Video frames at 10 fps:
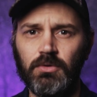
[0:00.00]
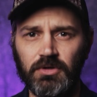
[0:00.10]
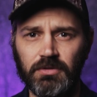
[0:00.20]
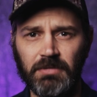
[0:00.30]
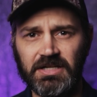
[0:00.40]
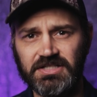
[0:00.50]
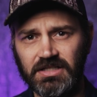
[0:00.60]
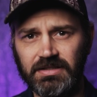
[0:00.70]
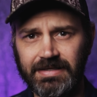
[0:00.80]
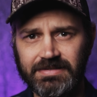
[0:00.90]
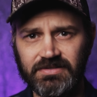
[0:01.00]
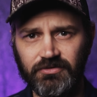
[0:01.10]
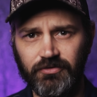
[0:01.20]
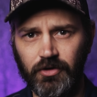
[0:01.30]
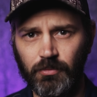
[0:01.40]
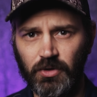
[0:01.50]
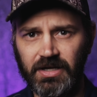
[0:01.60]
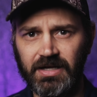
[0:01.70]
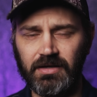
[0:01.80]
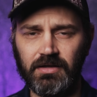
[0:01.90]
with Magic Lantern
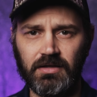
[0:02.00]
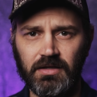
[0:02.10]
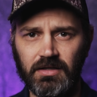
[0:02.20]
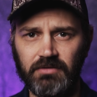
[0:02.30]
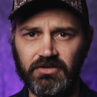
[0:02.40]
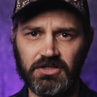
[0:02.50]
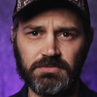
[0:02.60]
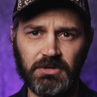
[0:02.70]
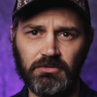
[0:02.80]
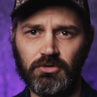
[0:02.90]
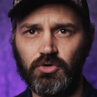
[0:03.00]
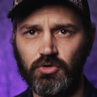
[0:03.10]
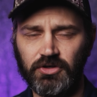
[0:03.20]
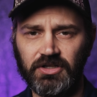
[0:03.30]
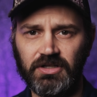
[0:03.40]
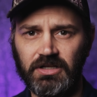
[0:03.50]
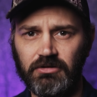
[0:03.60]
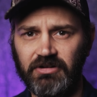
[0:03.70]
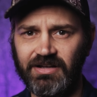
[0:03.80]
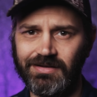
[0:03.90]
firmware, and the video is being recorded in
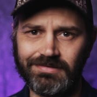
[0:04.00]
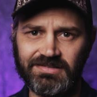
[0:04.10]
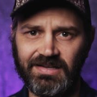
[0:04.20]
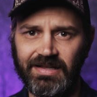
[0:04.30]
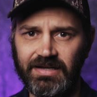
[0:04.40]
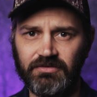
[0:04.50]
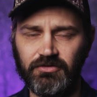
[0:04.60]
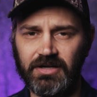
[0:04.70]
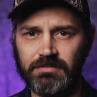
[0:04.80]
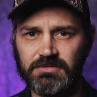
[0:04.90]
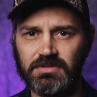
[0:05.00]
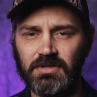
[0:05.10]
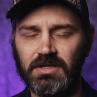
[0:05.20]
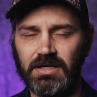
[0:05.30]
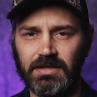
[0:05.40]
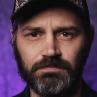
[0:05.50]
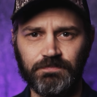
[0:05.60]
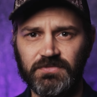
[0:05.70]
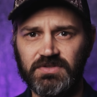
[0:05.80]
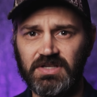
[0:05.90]
around 1080 frames,
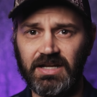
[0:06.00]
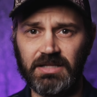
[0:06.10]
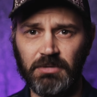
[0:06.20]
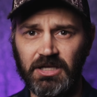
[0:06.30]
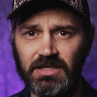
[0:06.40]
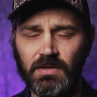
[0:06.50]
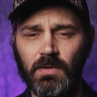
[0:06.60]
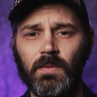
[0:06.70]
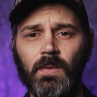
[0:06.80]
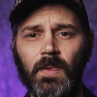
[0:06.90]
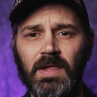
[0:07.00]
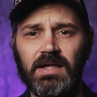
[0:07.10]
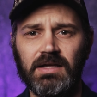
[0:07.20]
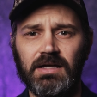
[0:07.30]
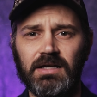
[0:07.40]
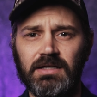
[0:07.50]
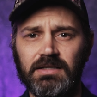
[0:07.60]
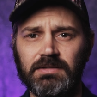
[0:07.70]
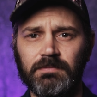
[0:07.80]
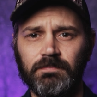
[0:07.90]
1080p.
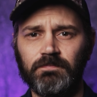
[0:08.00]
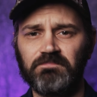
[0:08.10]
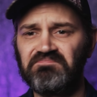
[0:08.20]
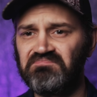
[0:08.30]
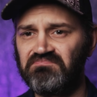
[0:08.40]
I've